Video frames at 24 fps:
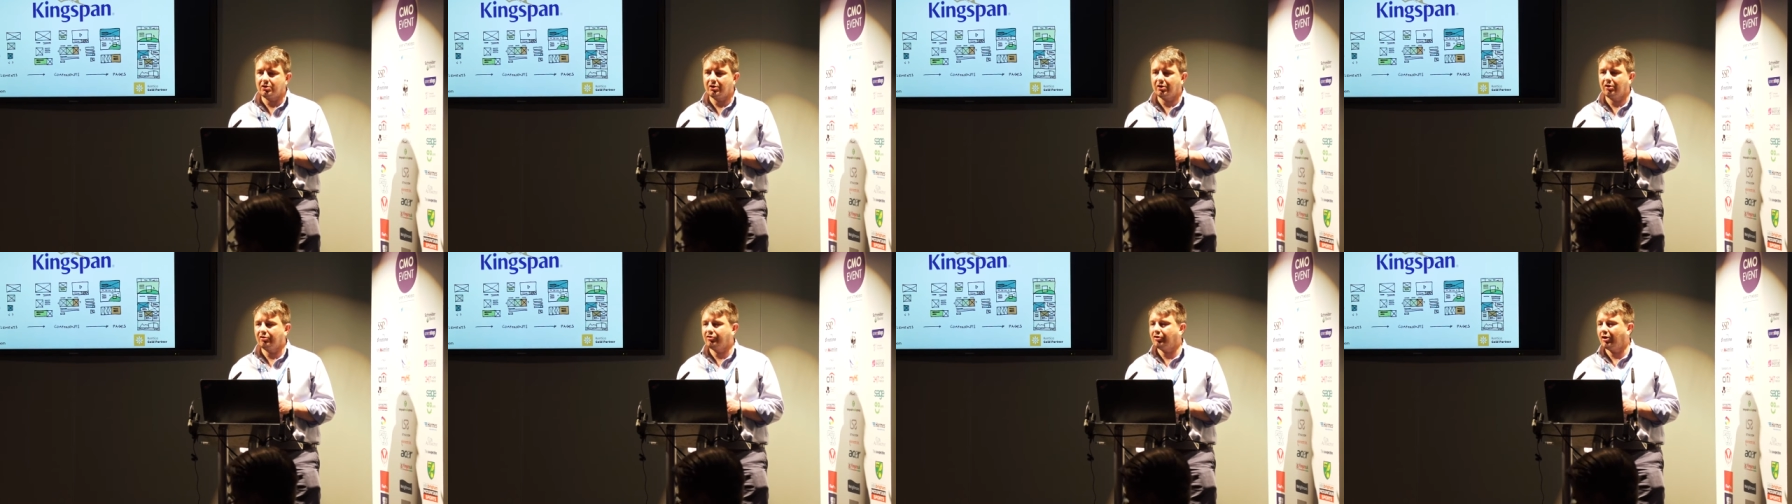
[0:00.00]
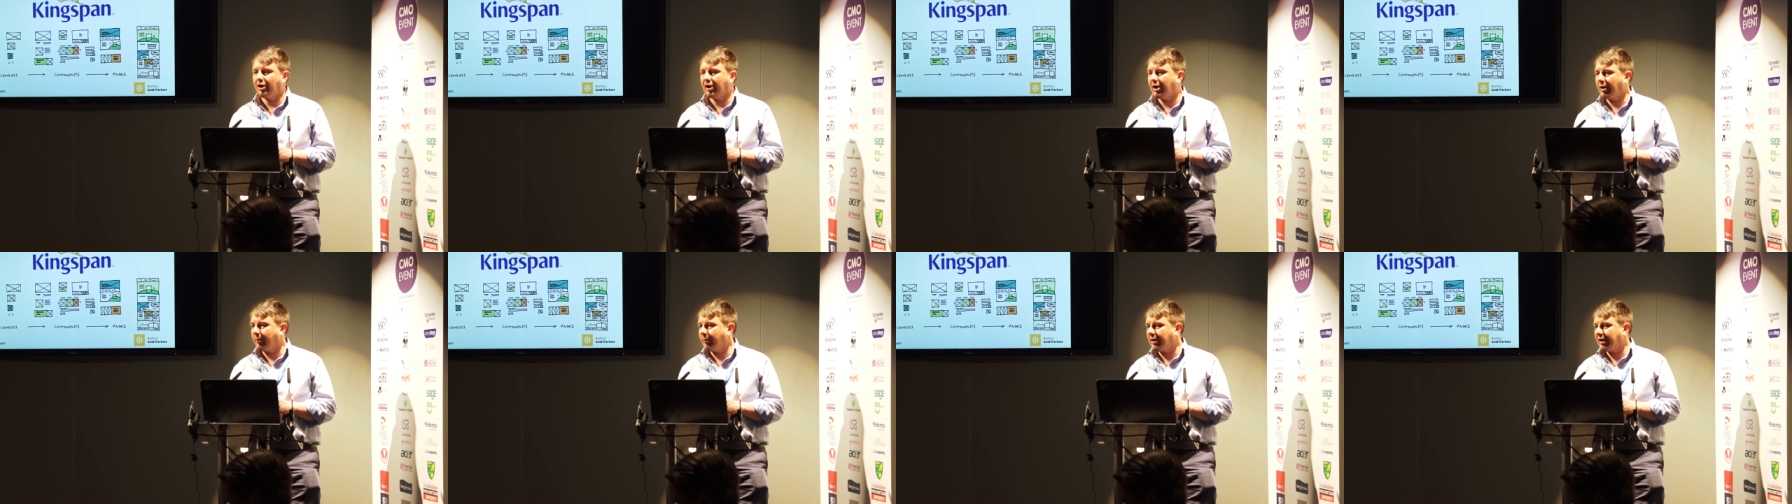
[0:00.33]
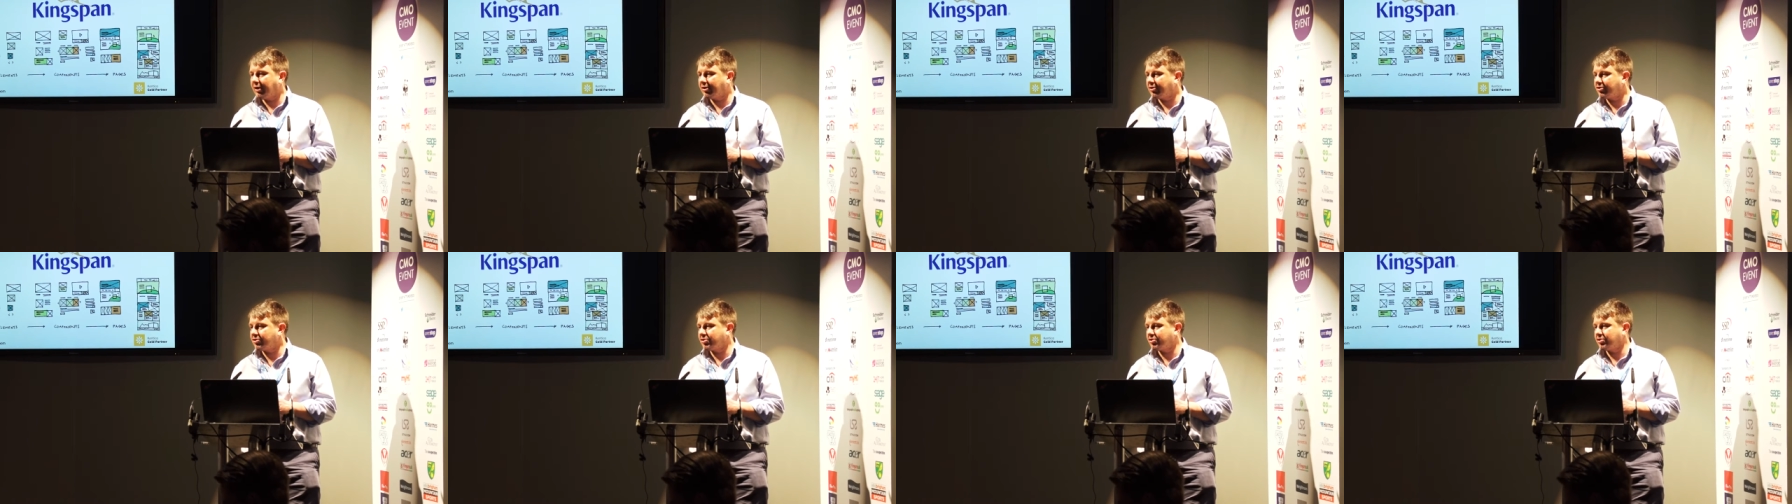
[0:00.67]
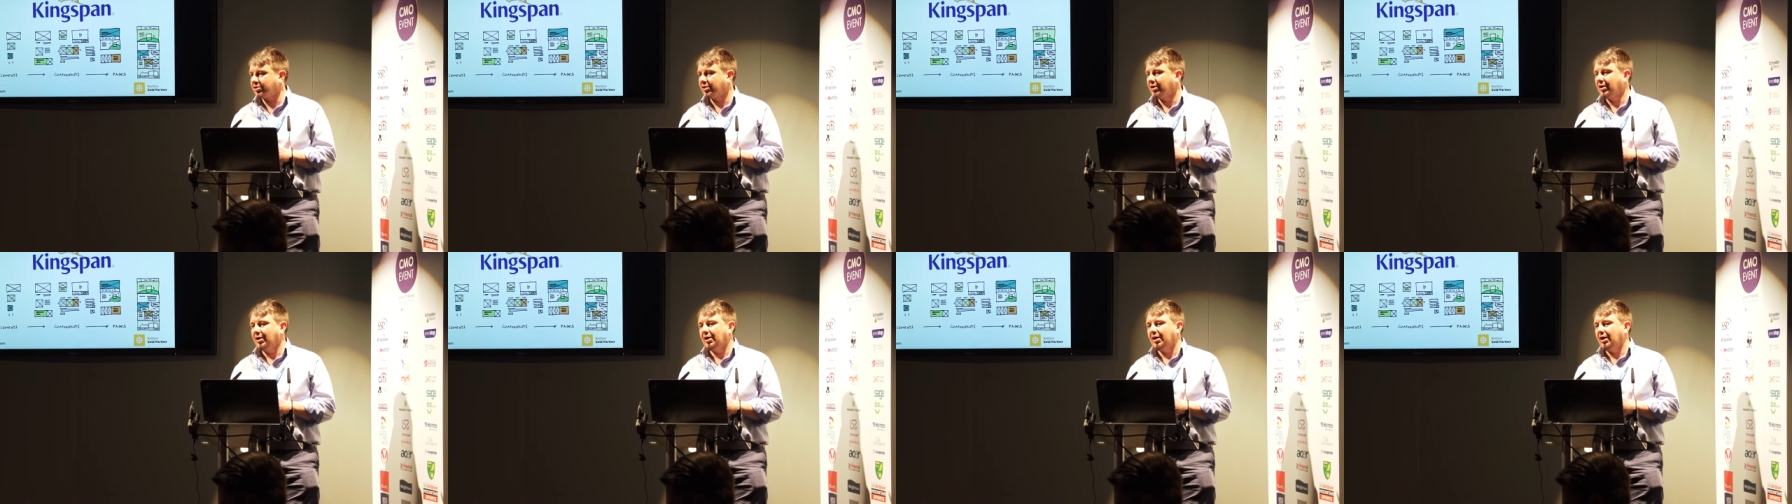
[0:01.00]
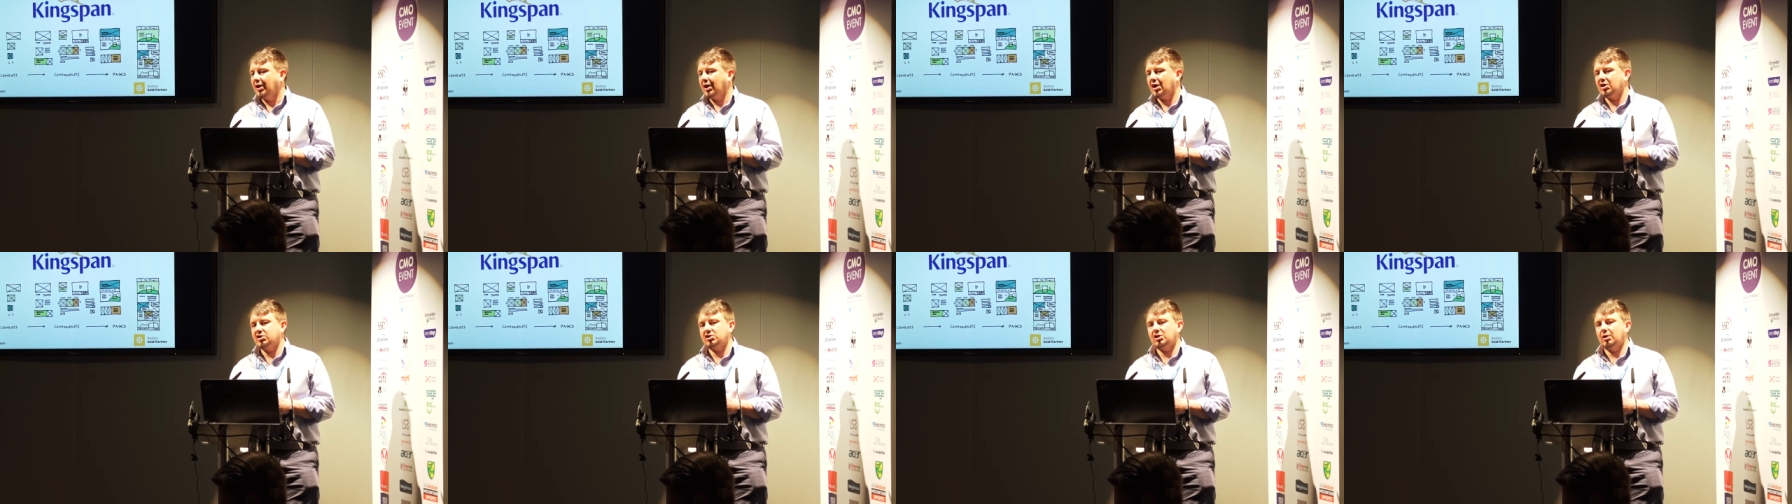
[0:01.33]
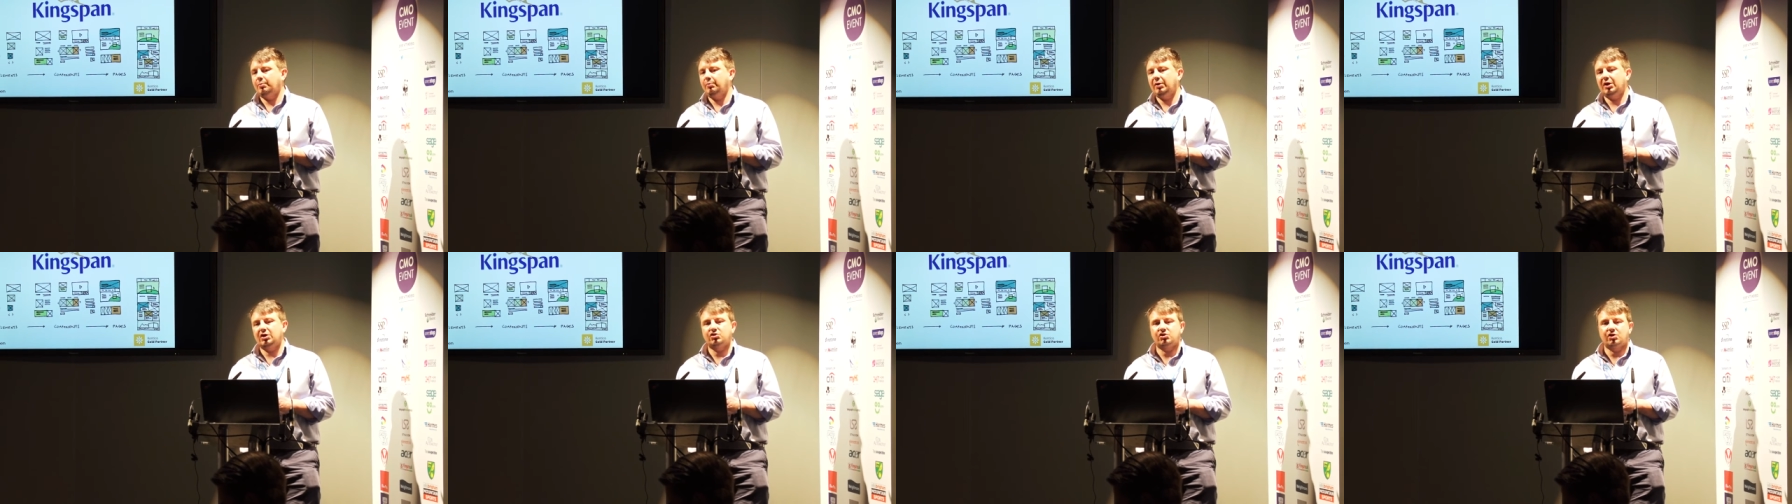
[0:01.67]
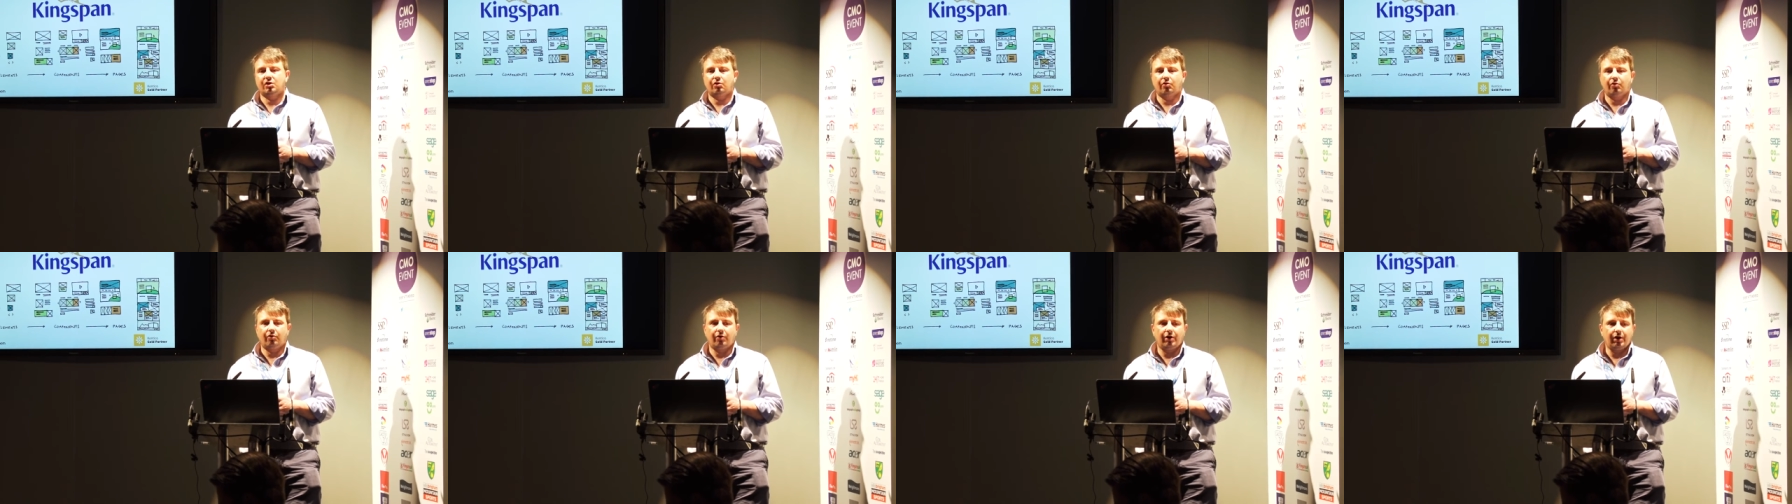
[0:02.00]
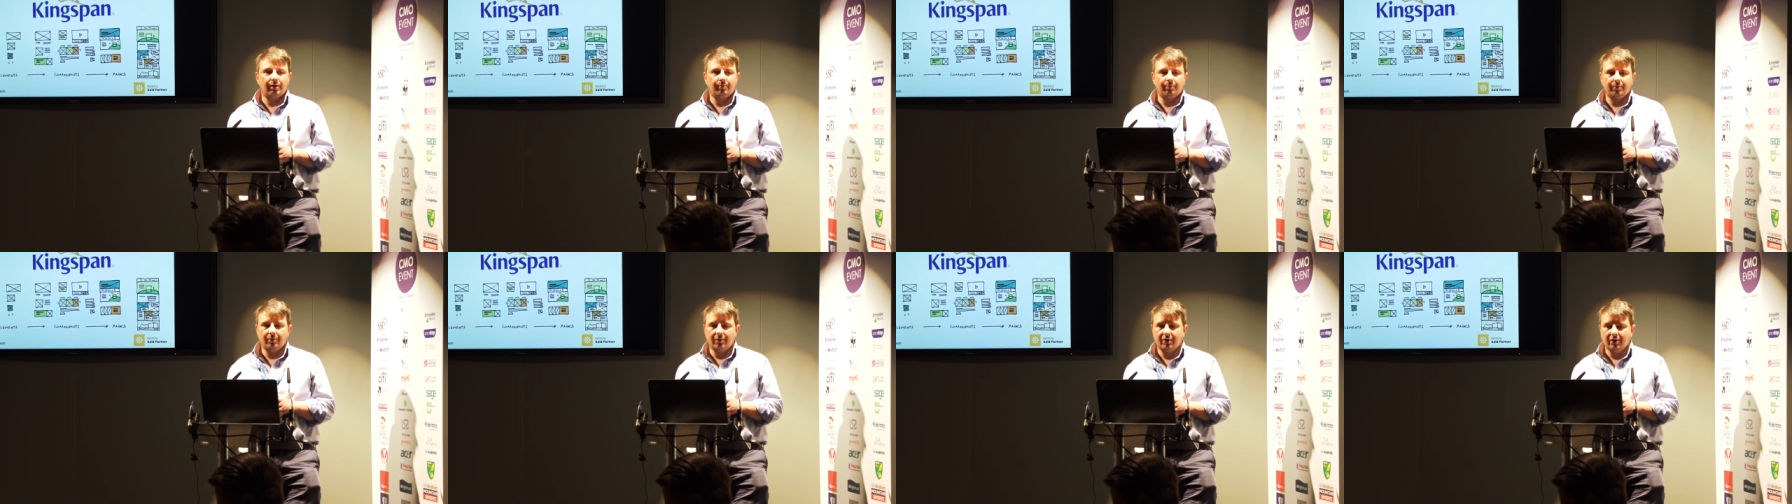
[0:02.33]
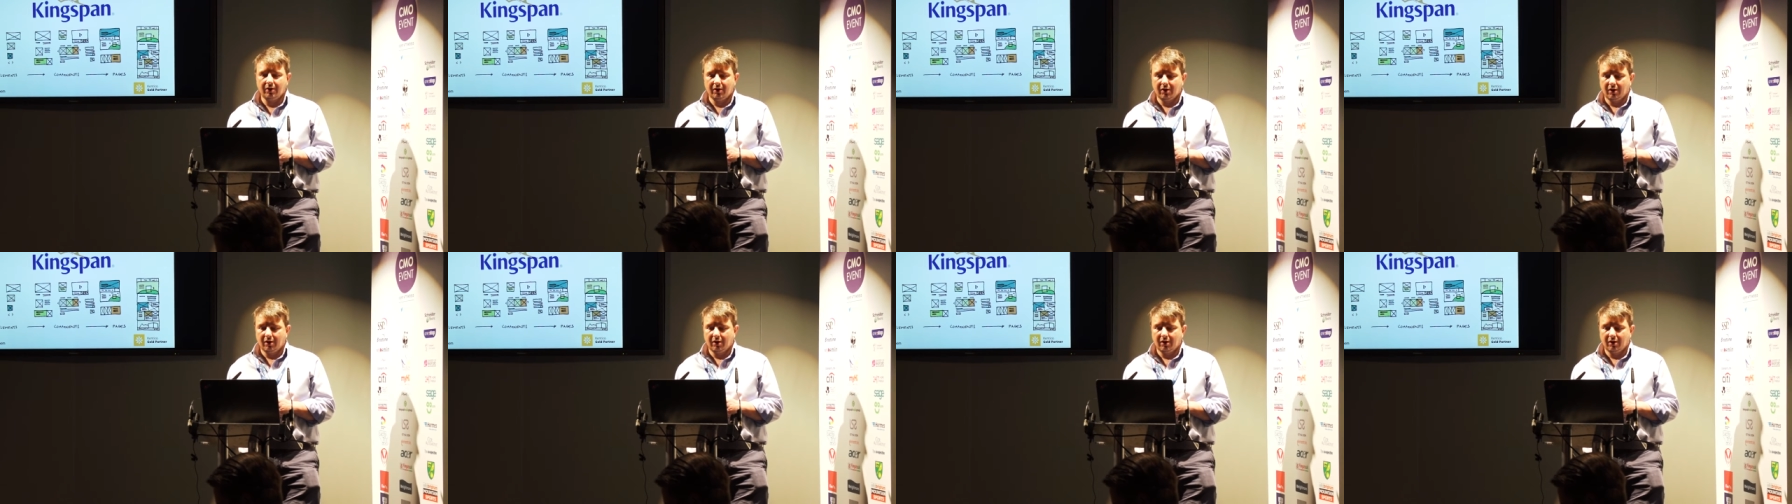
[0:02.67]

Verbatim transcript: you know, Dynamics, SAP CRM,